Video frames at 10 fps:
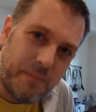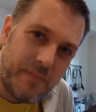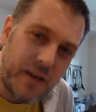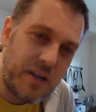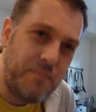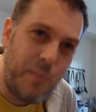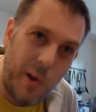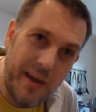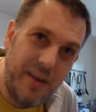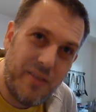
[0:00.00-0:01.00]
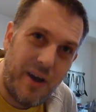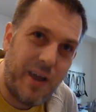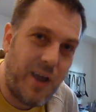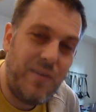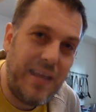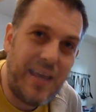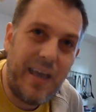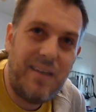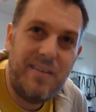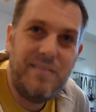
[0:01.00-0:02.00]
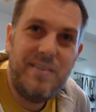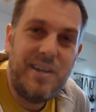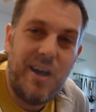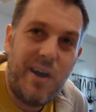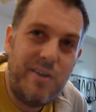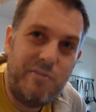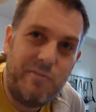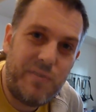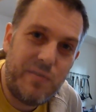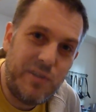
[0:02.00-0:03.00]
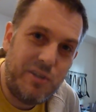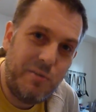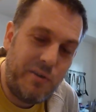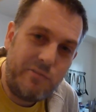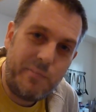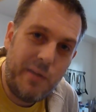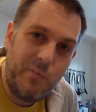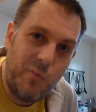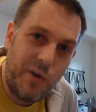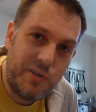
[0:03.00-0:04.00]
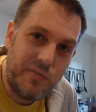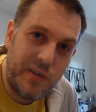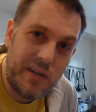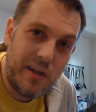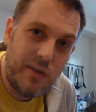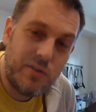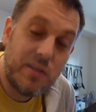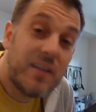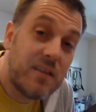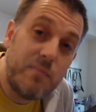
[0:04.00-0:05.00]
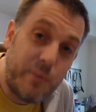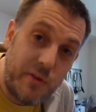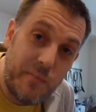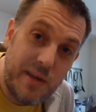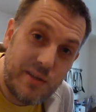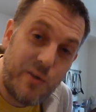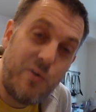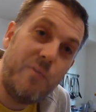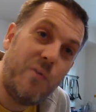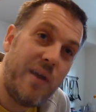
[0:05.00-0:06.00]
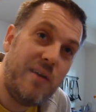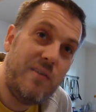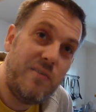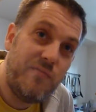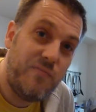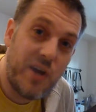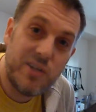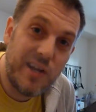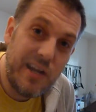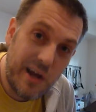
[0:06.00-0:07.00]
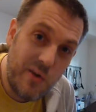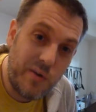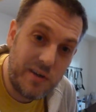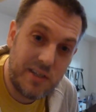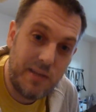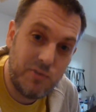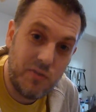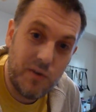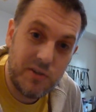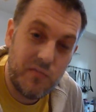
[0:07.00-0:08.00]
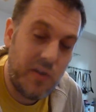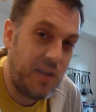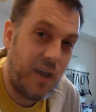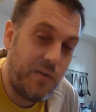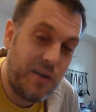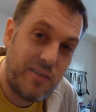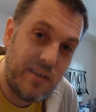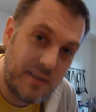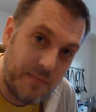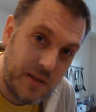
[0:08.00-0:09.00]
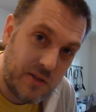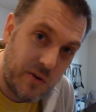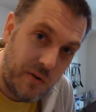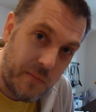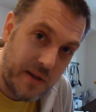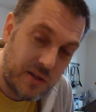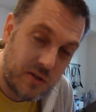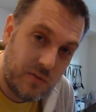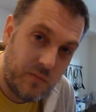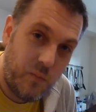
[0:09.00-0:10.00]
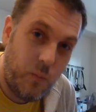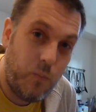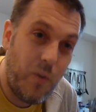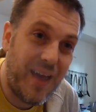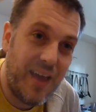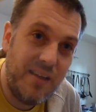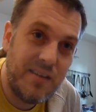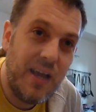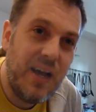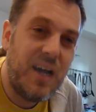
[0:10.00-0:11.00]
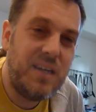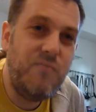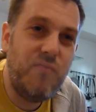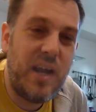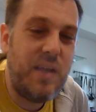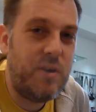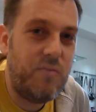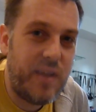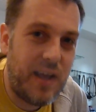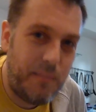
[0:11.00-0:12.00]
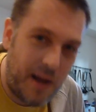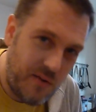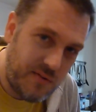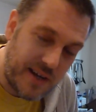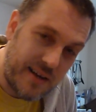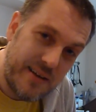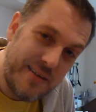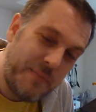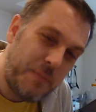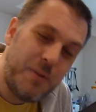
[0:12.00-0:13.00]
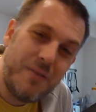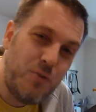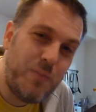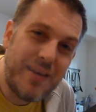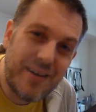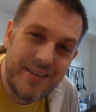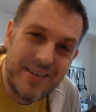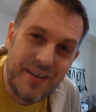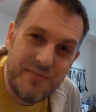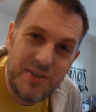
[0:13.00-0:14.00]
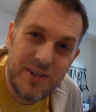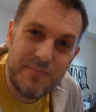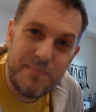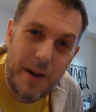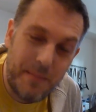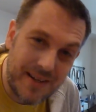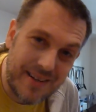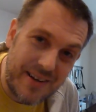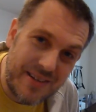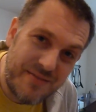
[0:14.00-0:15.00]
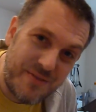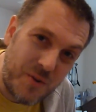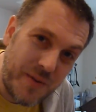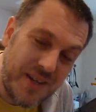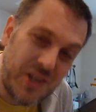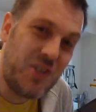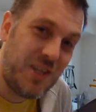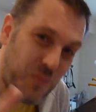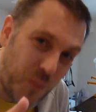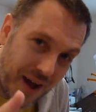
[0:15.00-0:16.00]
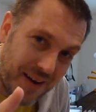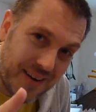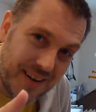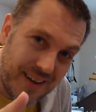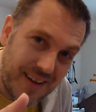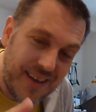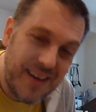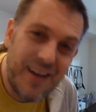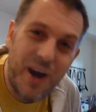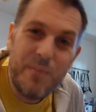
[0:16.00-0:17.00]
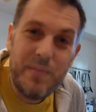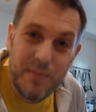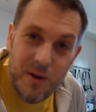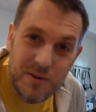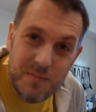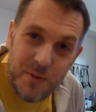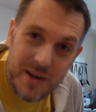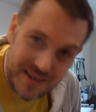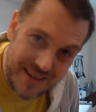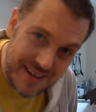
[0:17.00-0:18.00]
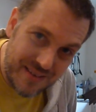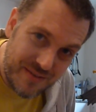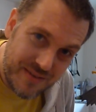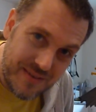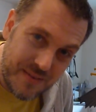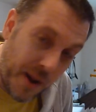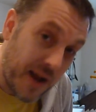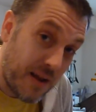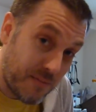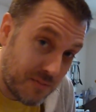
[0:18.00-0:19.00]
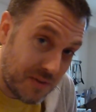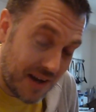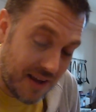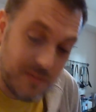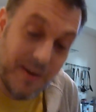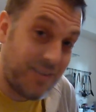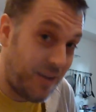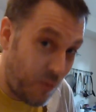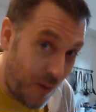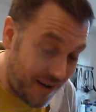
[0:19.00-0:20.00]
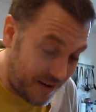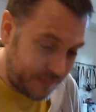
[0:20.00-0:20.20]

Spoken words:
I don't mind that I only get, 150, 200 people watch the videos. That doesn't bother me at all. But when virtually no one seems to watch the video and I think something's gone a bit weird, I don't really want to re-upload it. But if you'd be kind enough to just publicise it for me, just this one, I'd be most appreciative. My name has been SMS number 1.